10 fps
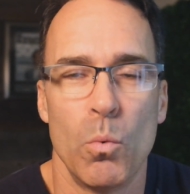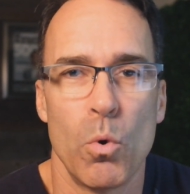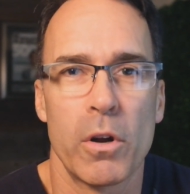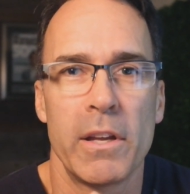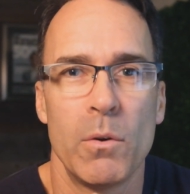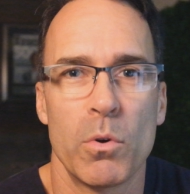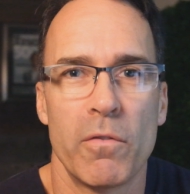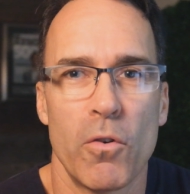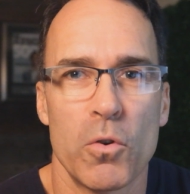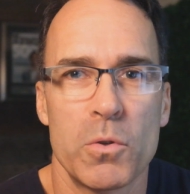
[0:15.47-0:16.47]
working
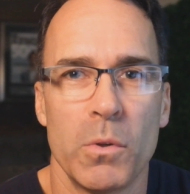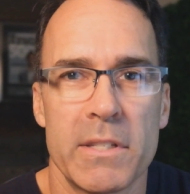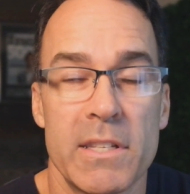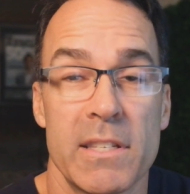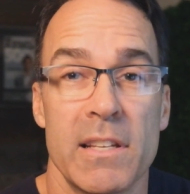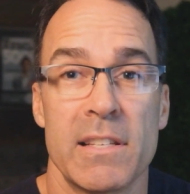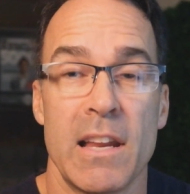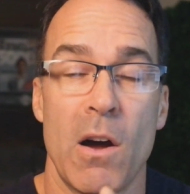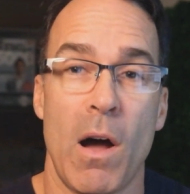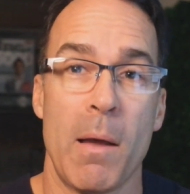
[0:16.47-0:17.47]
with virtual assistants.
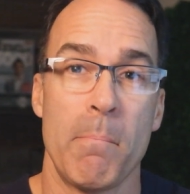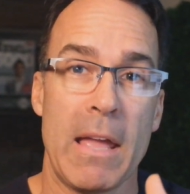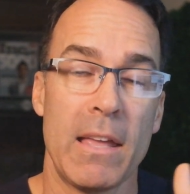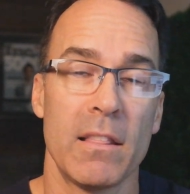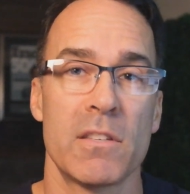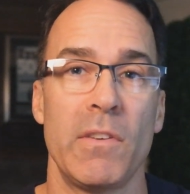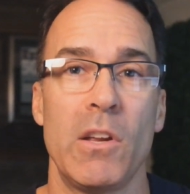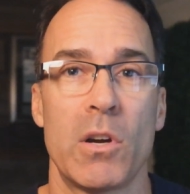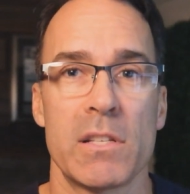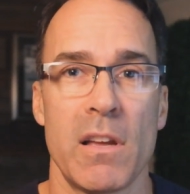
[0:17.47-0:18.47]
Now, I'm making this
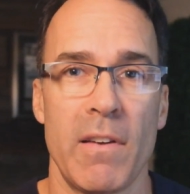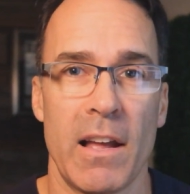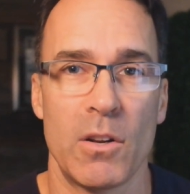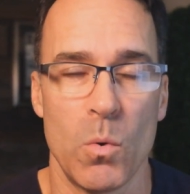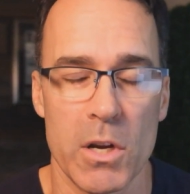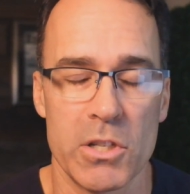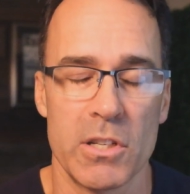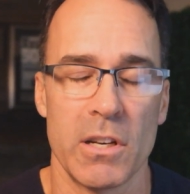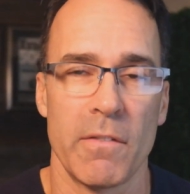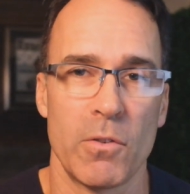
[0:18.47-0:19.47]
video because I've had
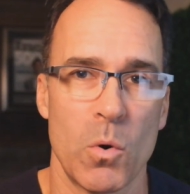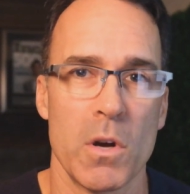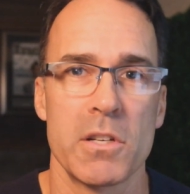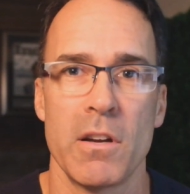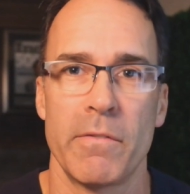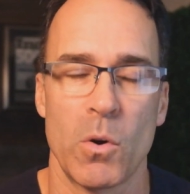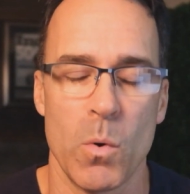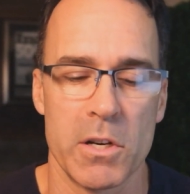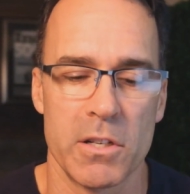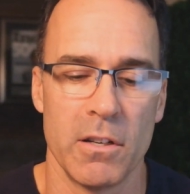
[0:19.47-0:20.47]
question after question after
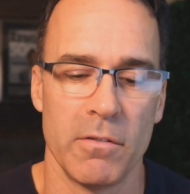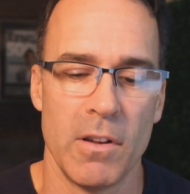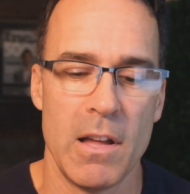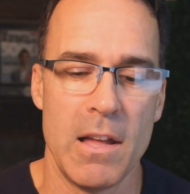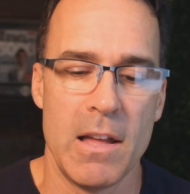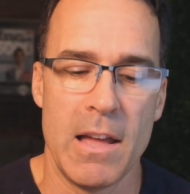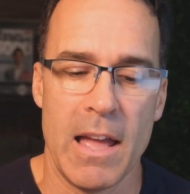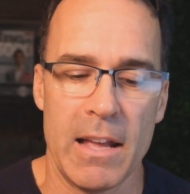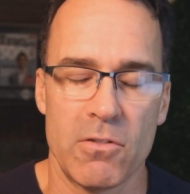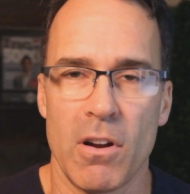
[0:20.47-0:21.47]
question of,
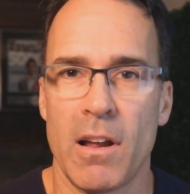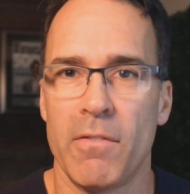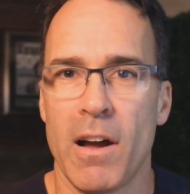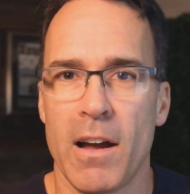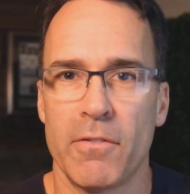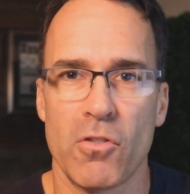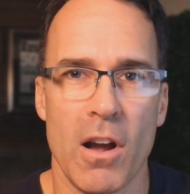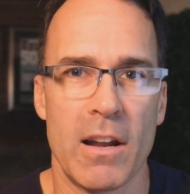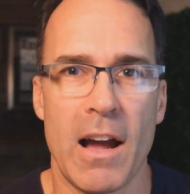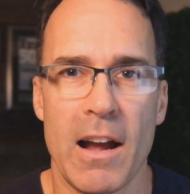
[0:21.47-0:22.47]
hey, Trent, I've
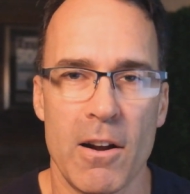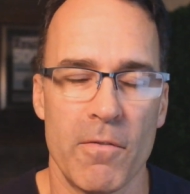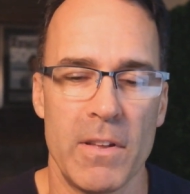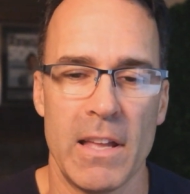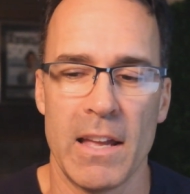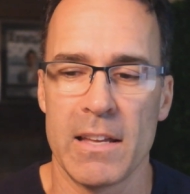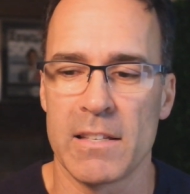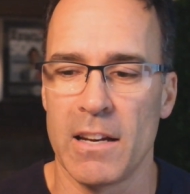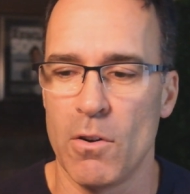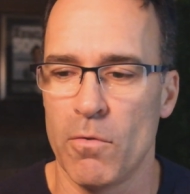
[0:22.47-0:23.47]
tried to hire
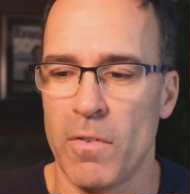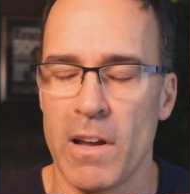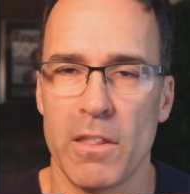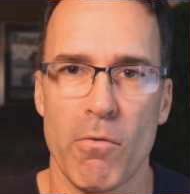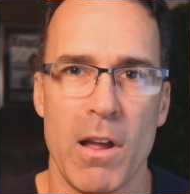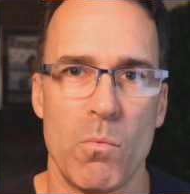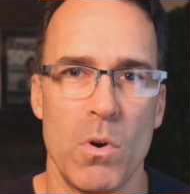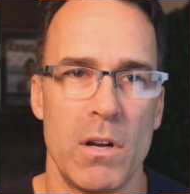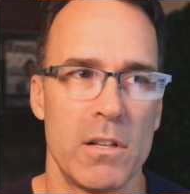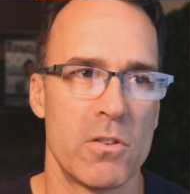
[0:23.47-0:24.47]
VAs and I don't find the right
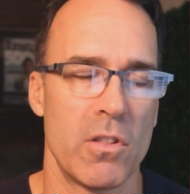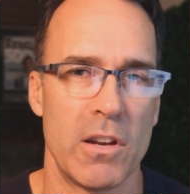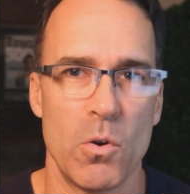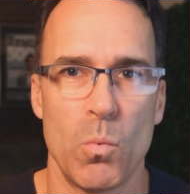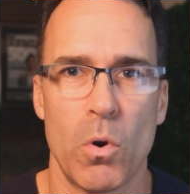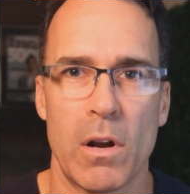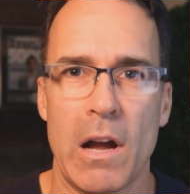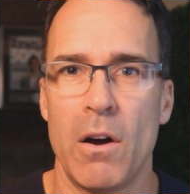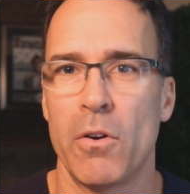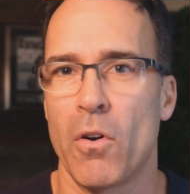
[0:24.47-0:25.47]
ones, or they don't work
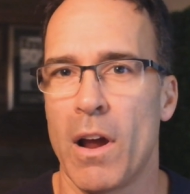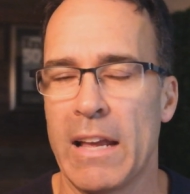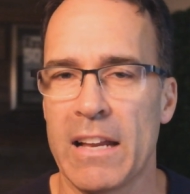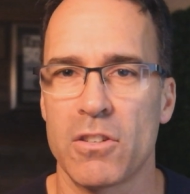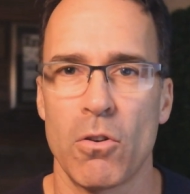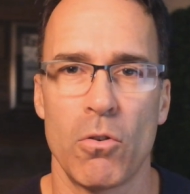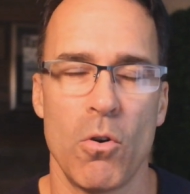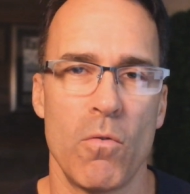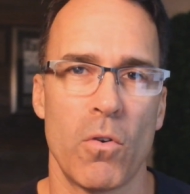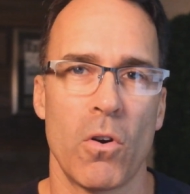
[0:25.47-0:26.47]
out, or I get
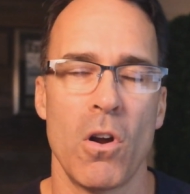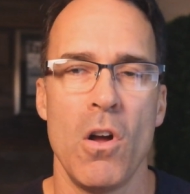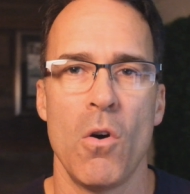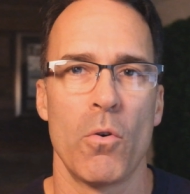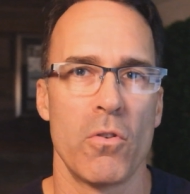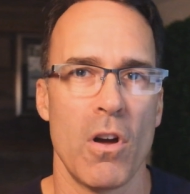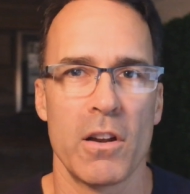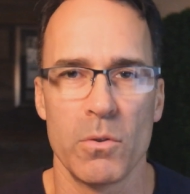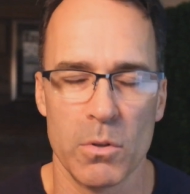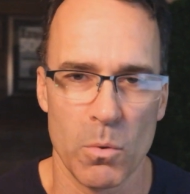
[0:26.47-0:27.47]
turnover, or they're
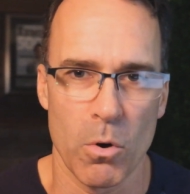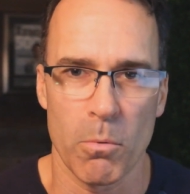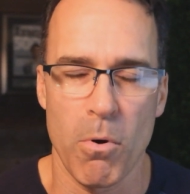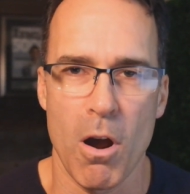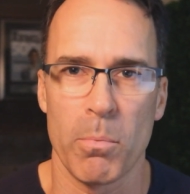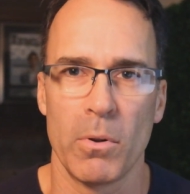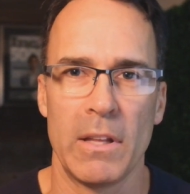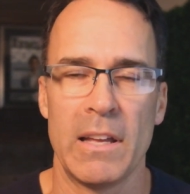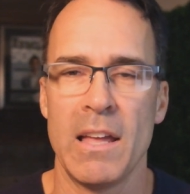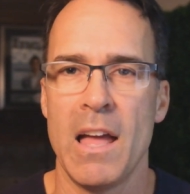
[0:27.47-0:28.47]
not doing the work
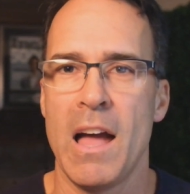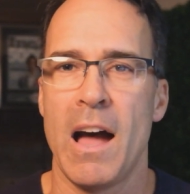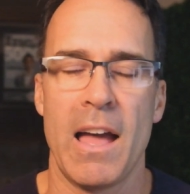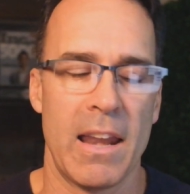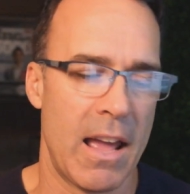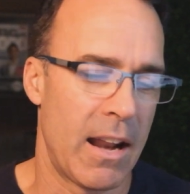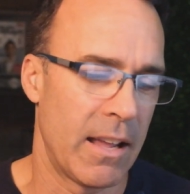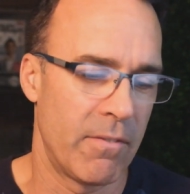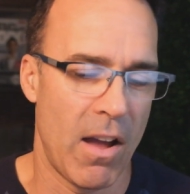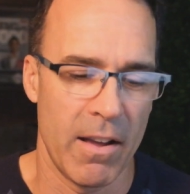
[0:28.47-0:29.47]
properly, and
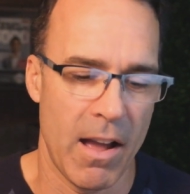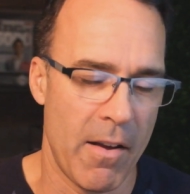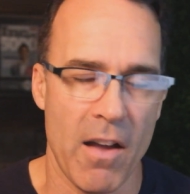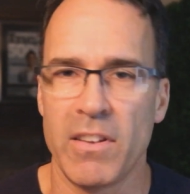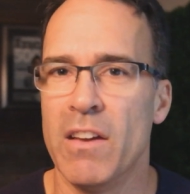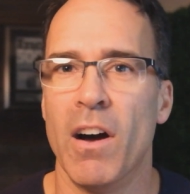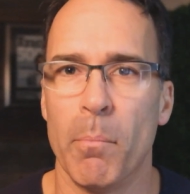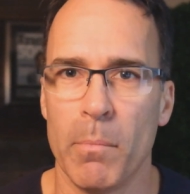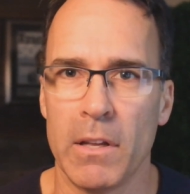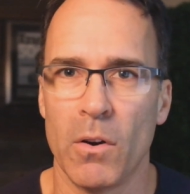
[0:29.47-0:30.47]
I've give
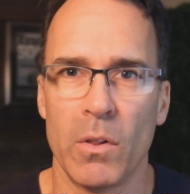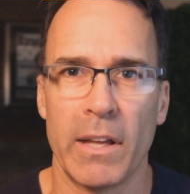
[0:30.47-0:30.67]
up.